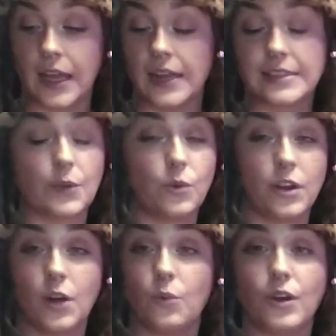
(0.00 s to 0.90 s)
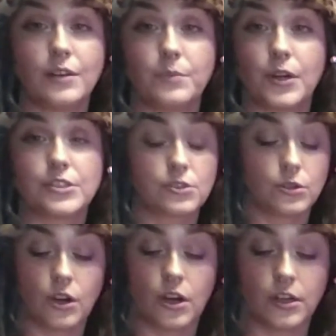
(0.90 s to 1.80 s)
and it's a one-on-one
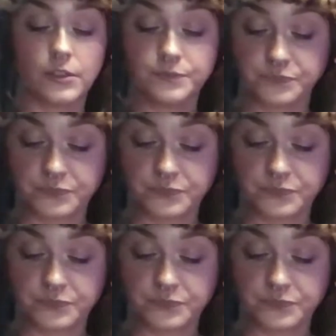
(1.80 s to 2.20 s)
personal call,